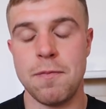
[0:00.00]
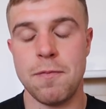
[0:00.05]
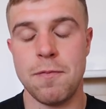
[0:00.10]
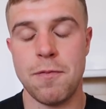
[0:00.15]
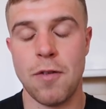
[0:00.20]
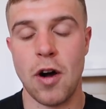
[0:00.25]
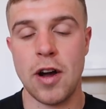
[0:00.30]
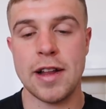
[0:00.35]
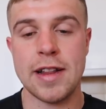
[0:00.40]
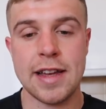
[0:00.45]

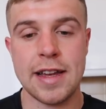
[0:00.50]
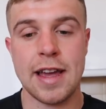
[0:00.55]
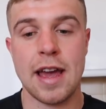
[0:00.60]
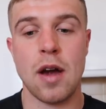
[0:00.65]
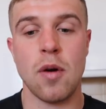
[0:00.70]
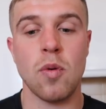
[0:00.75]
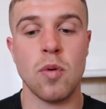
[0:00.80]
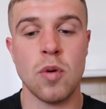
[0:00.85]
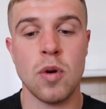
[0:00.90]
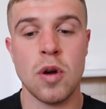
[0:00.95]
finding
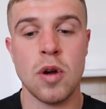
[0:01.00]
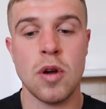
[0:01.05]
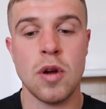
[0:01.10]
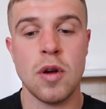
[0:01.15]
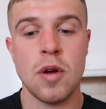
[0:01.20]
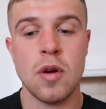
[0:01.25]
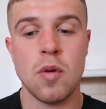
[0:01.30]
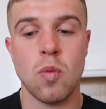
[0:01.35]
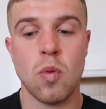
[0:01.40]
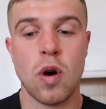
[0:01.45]
out
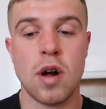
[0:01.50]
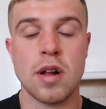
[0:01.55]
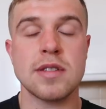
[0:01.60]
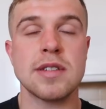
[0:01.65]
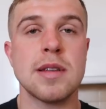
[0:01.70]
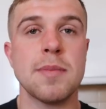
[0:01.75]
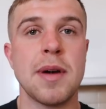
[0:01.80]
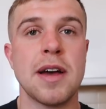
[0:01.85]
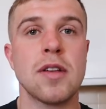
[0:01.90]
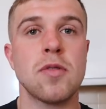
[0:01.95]

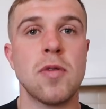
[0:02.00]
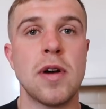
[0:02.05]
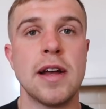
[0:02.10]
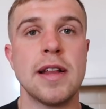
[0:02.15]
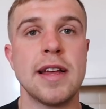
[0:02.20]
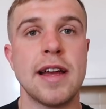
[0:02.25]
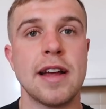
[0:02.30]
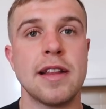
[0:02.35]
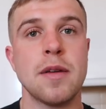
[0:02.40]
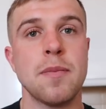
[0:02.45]
what's the best way
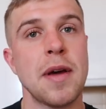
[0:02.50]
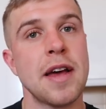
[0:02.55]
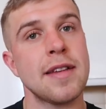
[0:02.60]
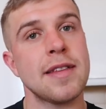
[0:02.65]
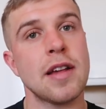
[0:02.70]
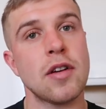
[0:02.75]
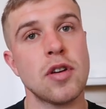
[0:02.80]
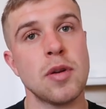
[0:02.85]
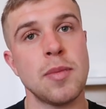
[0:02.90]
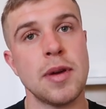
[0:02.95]
to get the
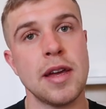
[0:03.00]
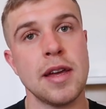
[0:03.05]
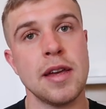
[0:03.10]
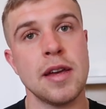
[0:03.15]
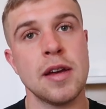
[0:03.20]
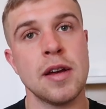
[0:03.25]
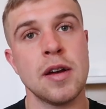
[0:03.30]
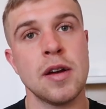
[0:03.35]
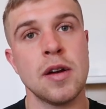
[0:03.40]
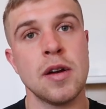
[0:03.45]
best out of me